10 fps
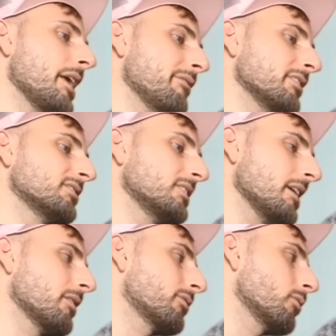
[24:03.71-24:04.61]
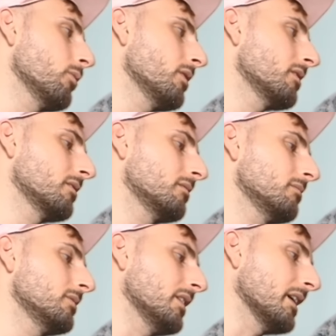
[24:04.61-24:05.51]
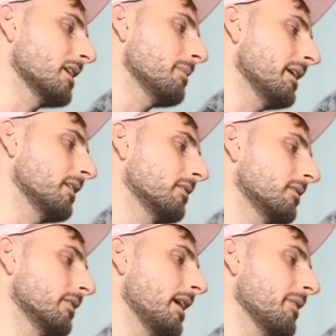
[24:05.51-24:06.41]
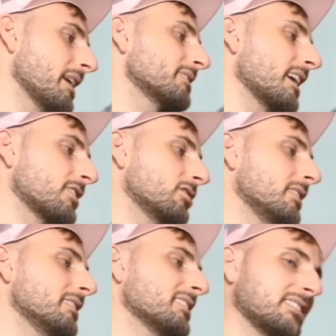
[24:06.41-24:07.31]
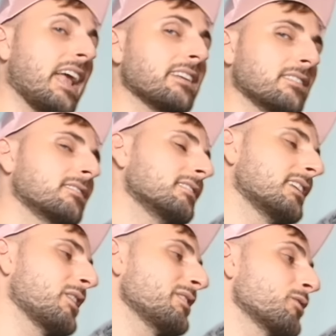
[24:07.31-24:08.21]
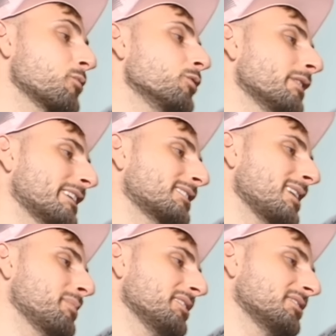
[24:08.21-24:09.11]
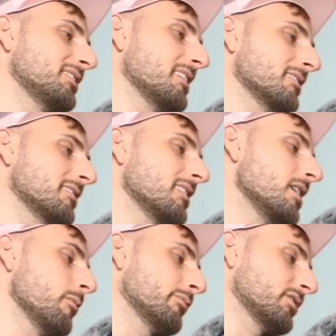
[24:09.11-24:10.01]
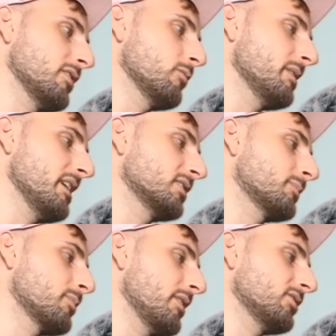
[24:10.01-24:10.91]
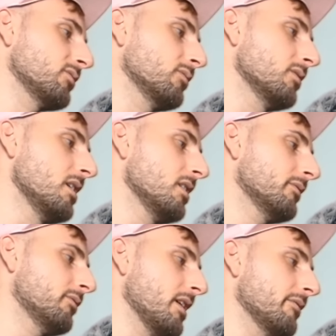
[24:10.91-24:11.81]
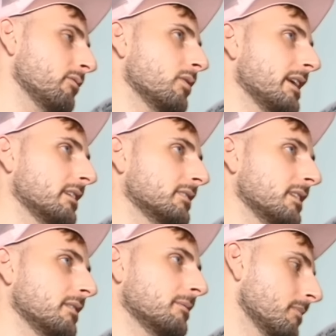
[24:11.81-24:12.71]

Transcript: If you stick through it, you're going to make it, all right? And that's actually the standard that I think, the real XRP standard, which I think will be inspirational for everyone out there.